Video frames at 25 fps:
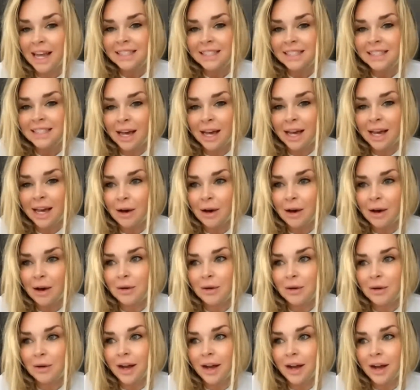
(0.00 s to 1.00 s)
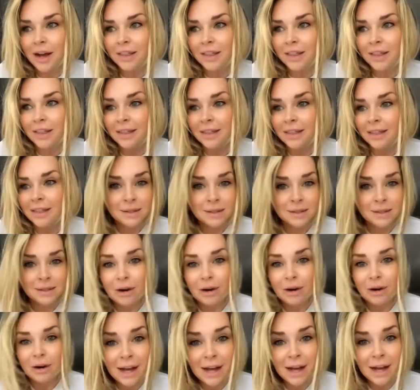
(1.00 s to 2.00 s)
So these men
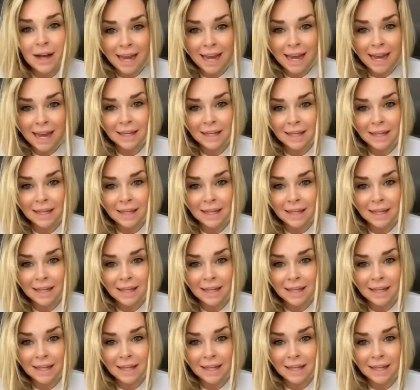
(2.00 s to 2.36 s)
are not